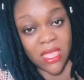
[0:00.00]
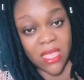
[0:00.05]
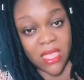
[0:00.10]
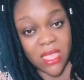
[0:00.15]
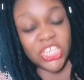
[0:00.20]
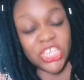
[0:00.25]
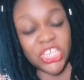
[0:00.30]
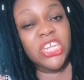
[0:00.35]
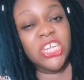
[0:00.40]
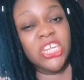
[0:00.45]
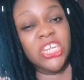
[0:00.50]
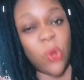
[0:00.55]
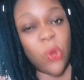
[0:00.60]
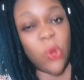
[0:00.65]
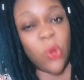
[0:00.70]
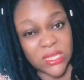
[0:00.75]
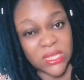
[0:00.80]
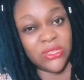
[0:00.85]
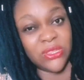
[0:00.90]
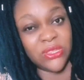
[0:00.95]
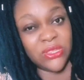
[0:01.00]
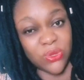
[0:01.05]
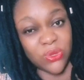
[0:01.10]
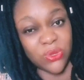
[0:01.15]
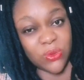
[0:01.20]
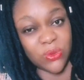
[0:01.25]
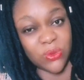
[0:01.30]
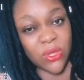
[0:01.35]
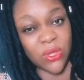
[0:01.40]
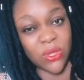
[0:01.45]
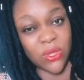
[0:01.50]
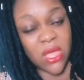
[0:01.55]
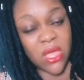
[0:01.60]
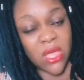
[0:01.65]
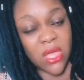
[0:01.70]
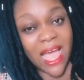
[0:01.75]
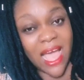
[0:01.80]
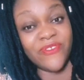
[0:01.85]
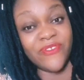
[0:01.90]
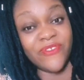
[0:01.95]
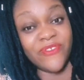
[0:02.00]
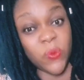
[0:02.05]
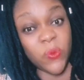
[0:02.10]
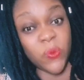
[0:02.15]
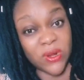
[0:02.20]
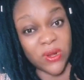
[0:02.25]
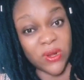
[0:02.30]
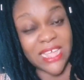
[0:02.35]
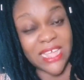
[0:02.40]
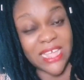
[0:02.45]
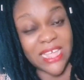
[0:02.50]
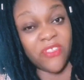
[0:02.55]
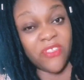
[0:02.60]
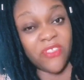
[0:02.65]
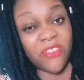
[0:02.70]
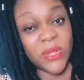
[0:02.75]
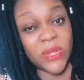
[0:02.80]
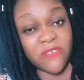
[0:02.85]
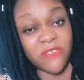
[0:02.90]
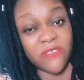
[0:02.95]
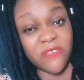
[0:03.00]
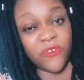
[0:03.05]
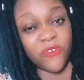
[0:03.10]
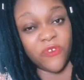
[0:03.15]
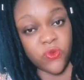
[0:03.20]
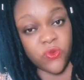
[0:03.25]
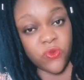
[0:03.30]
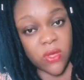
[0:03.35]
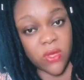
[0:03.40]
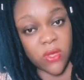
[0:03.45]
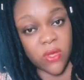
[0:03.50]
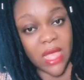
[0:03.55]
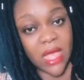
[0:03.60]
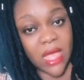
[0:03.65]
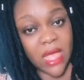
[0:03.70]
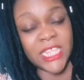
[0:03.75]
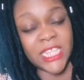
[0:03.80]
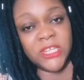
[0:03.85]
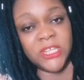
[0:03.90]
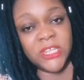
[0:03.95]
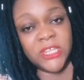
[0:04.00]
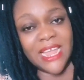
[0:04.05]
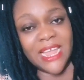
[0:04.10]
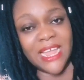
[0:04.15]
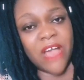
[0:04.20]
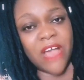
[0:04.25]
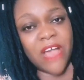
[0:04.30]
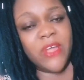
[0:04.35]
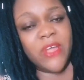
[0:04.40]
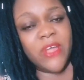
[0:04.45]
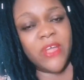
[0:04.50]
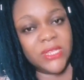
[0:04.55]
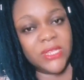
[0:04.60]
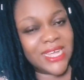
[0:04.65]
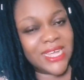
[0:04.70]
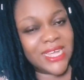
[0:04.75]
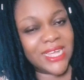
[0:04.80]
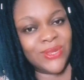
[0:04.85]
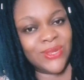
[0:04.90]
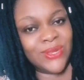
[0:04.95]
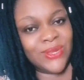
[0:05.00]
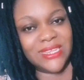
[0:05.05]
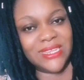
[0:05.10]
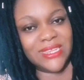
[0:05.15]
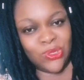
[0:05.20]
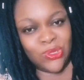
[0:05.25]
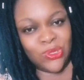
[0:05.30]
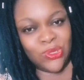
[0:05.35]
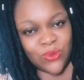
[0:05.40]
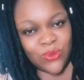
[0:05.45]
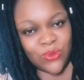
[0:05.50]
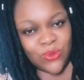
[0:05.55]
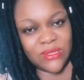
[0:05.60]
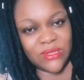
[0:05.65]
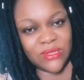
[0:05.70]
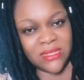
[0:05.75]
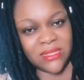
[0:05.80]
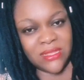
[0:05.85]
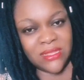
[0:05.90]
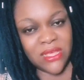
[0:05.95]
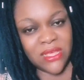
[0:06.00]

she curses you afterwards, after waiting for you, especially after rejecting other suitors.